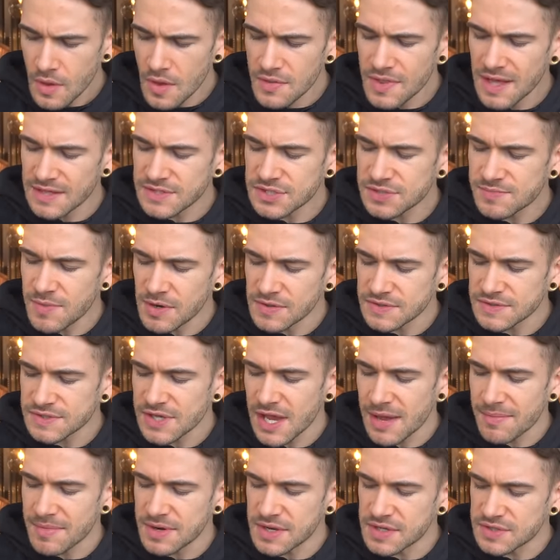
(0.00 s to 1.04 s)
that smoked
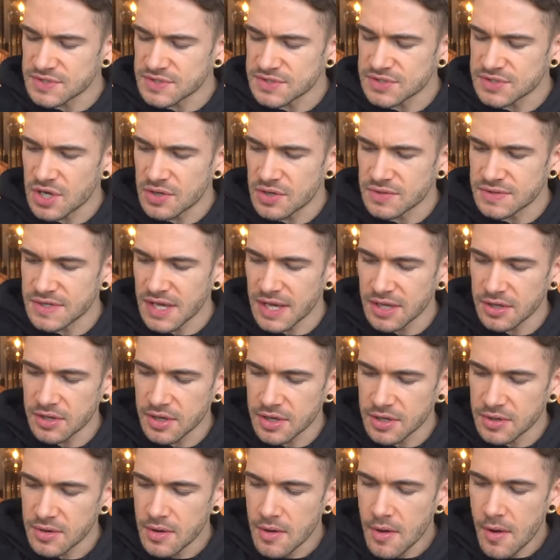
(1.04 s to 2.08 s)
salmon is so dang
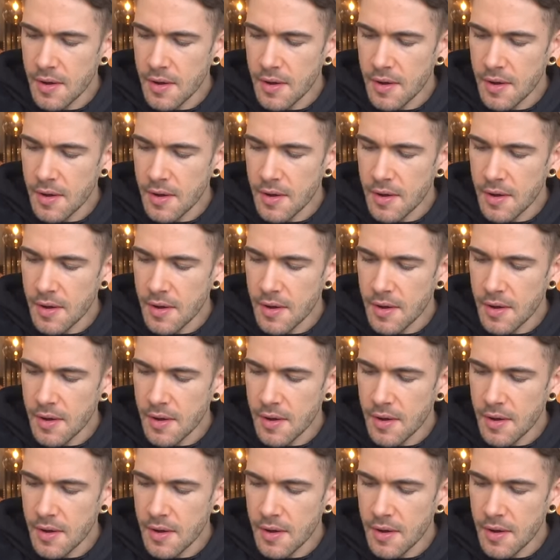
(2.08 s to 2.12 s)
good.